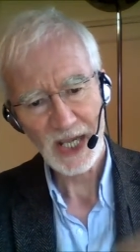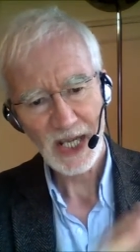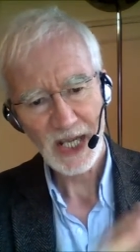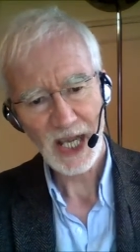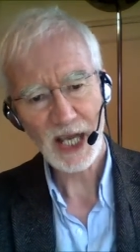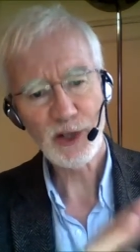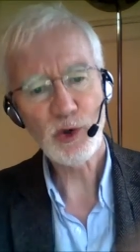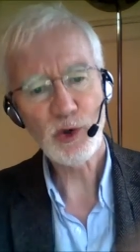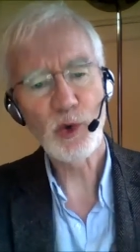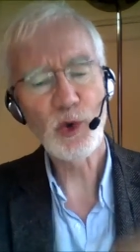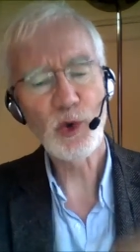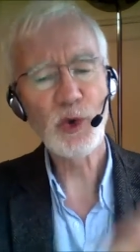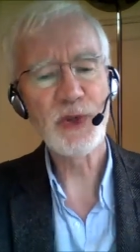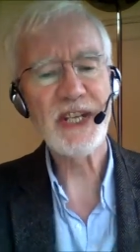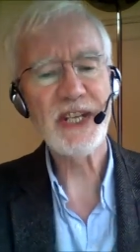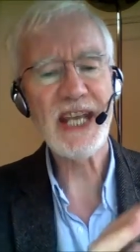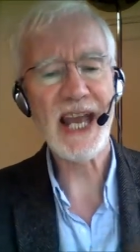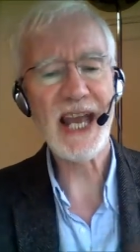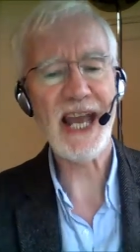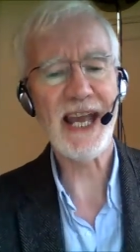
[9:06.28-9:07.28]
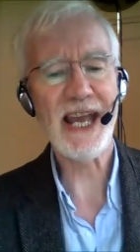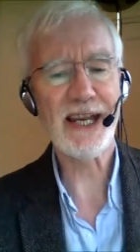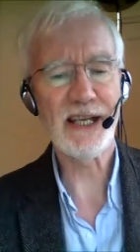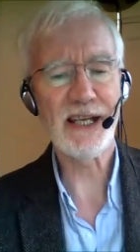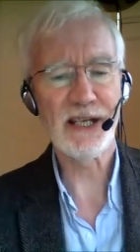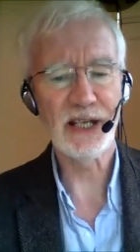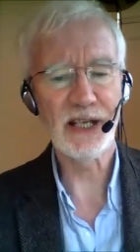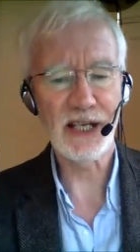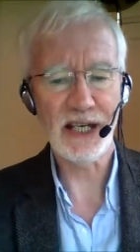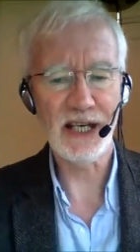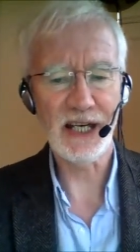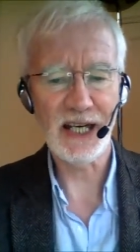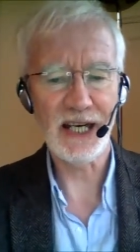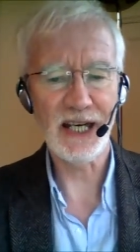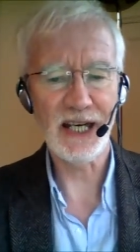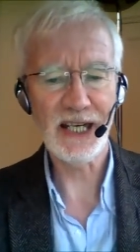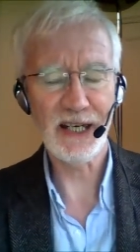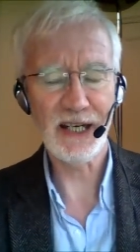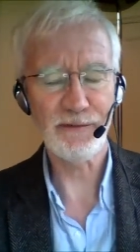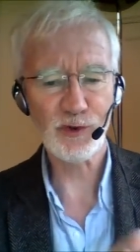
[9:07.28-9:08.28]
And all the anger I
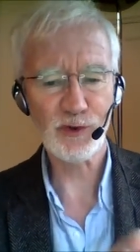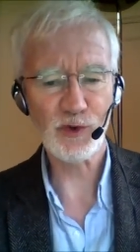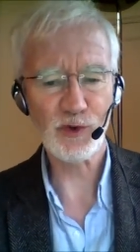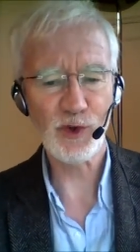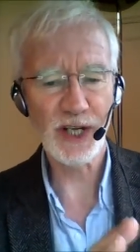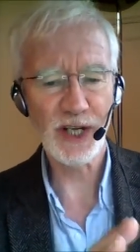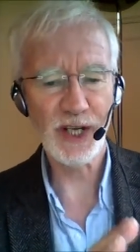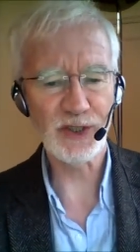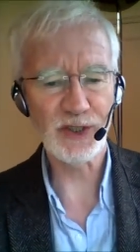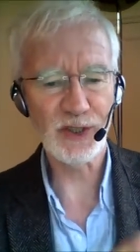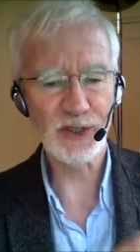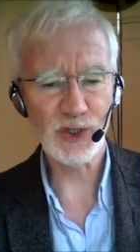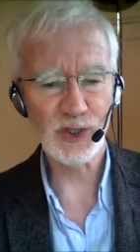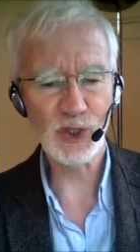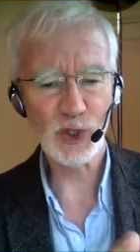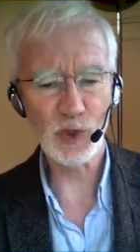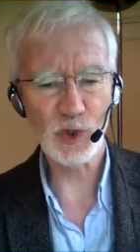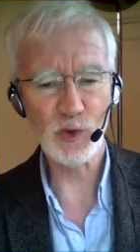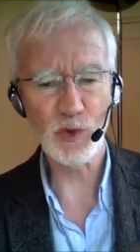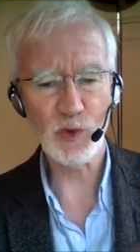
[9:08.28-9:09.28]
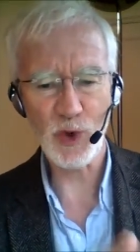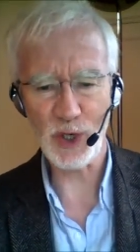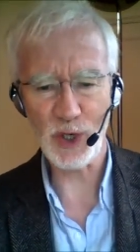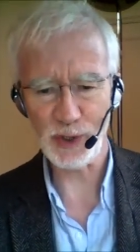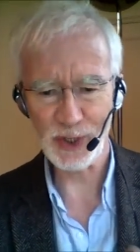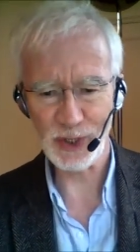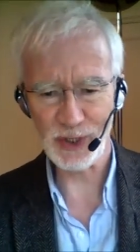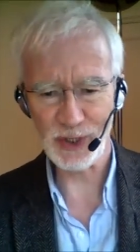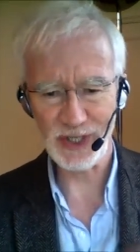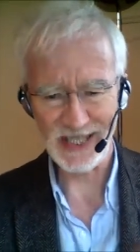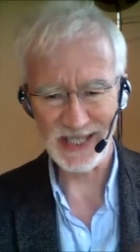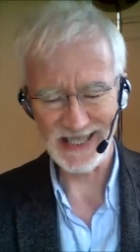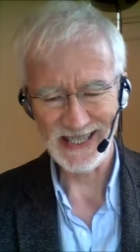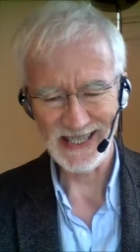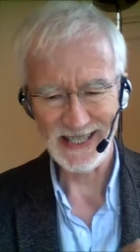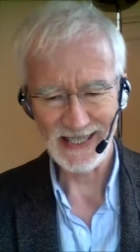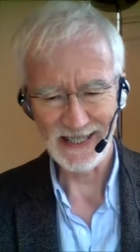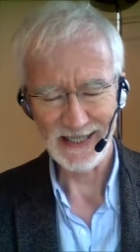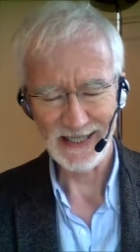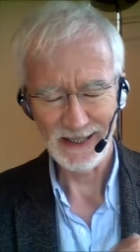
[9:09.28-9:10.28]
have tried to squash
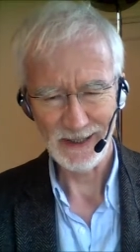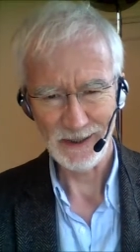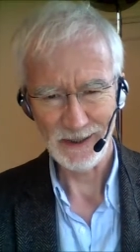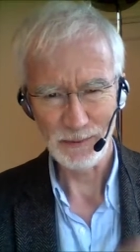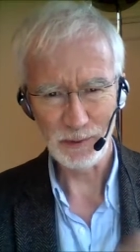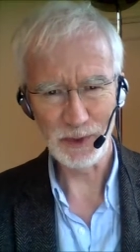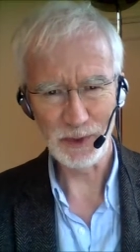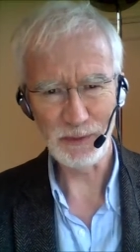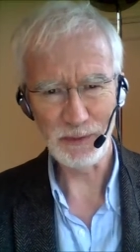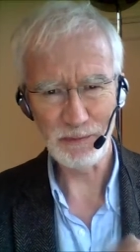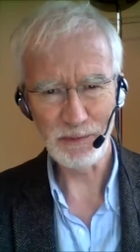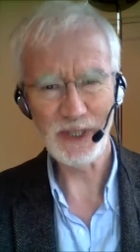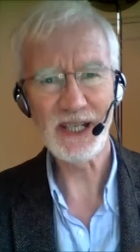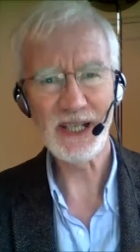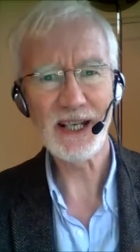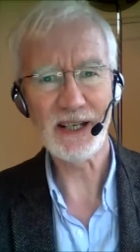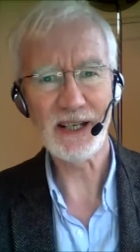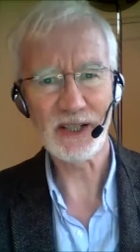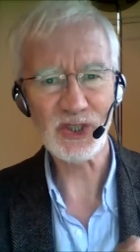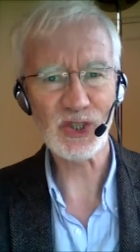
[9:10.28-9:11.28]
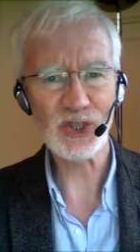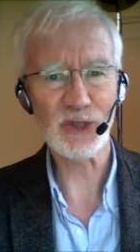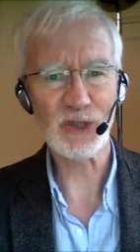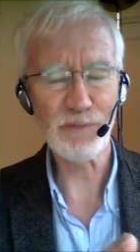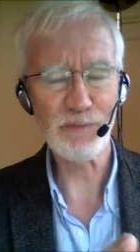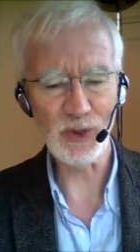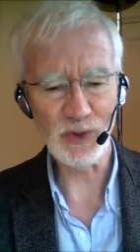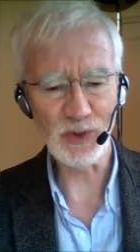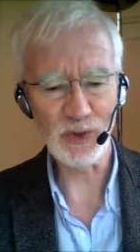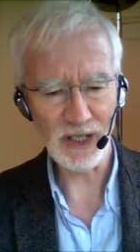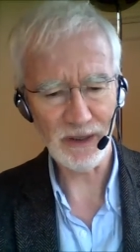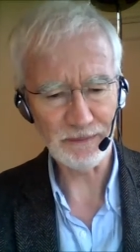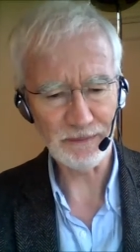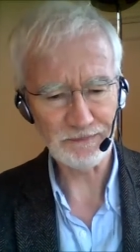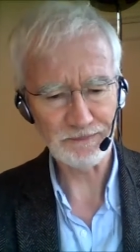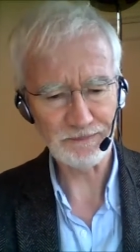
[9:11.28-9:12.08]
with being a smoker.